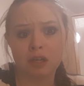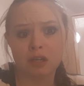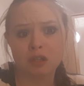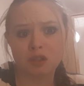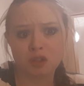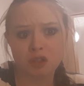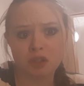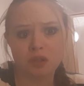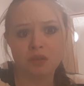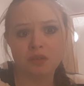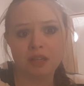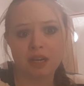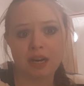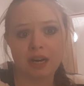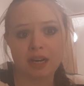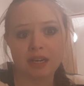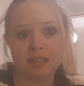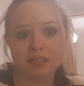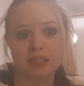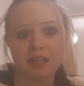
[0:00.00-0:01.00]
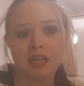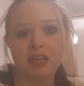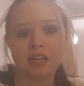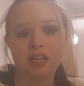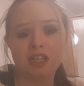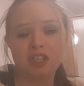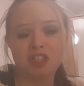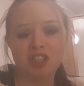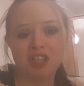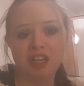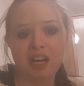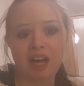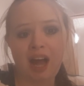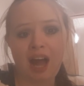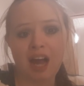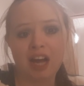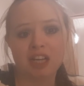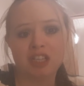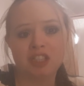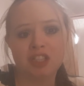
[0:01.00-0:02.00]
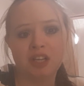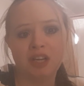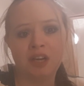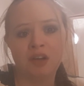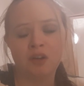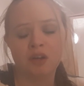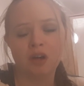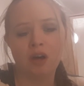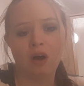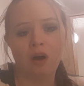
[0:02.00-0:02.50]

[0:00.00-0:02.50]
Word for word: soon as she actually